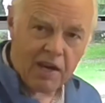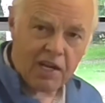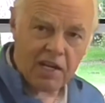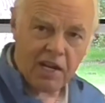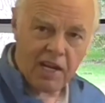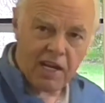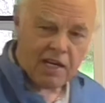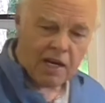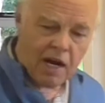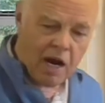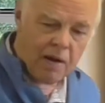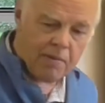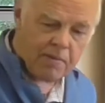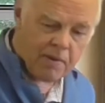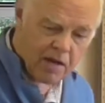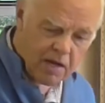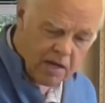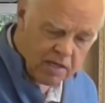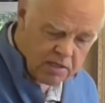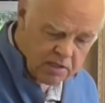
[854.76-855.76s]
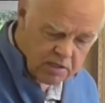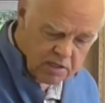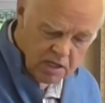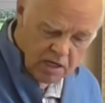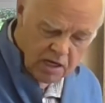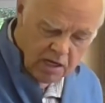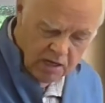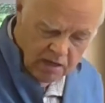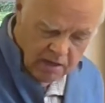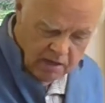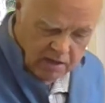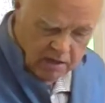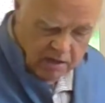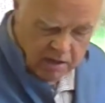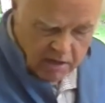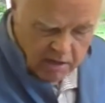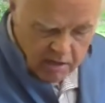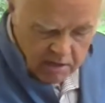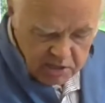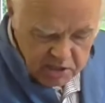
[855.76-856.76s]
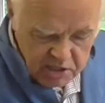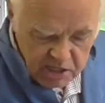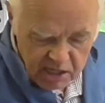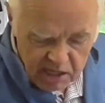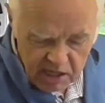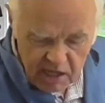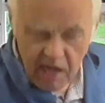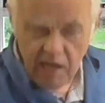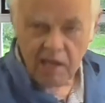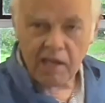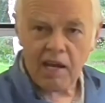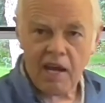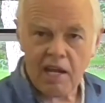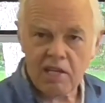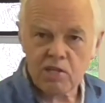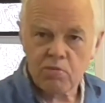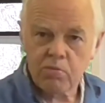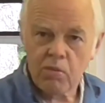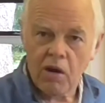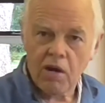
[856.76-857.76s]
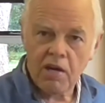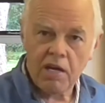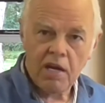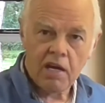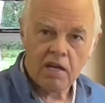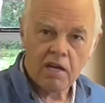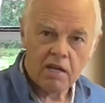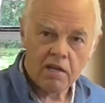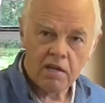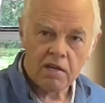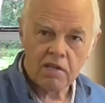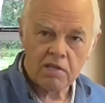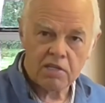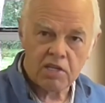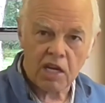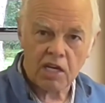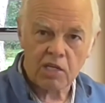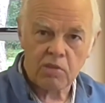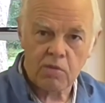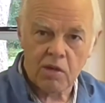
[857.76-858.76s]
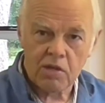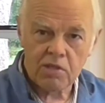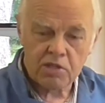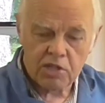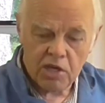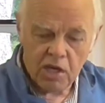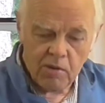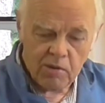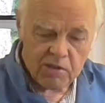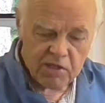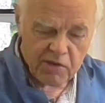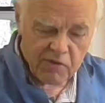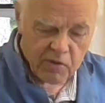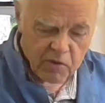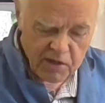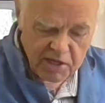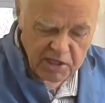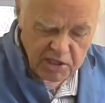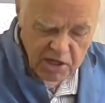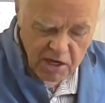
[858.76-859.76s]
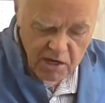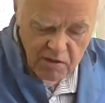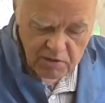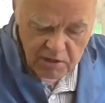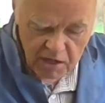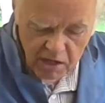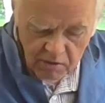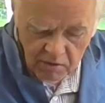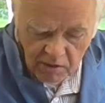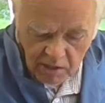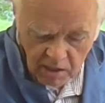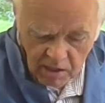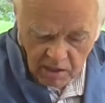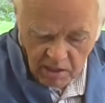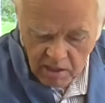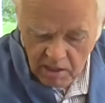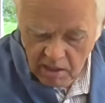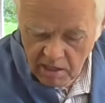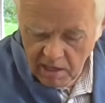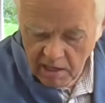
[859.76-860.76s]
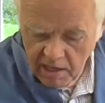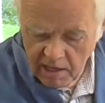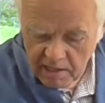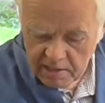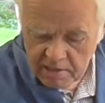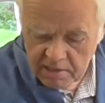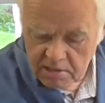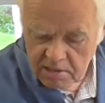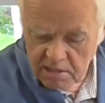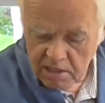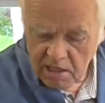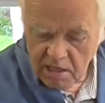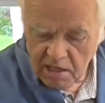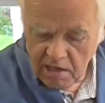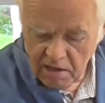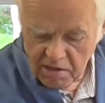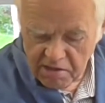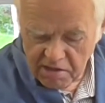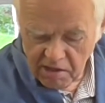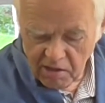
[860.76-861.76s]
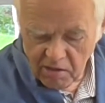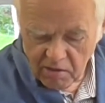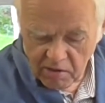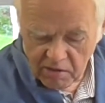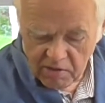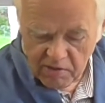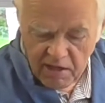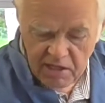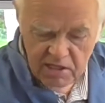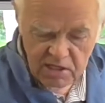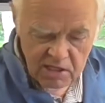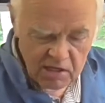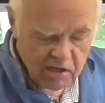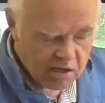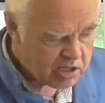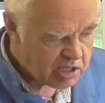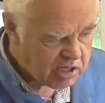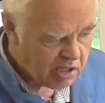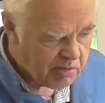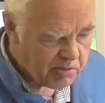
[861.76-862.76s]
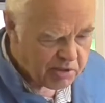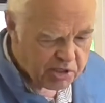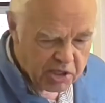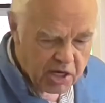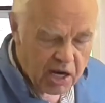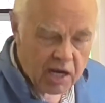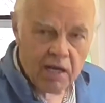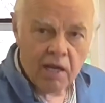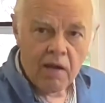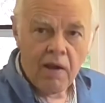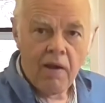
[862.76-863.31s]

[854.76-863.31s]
a clean up and stick it in against my 612 which I've already shown you. And I think you'll agree it's a nice little machine.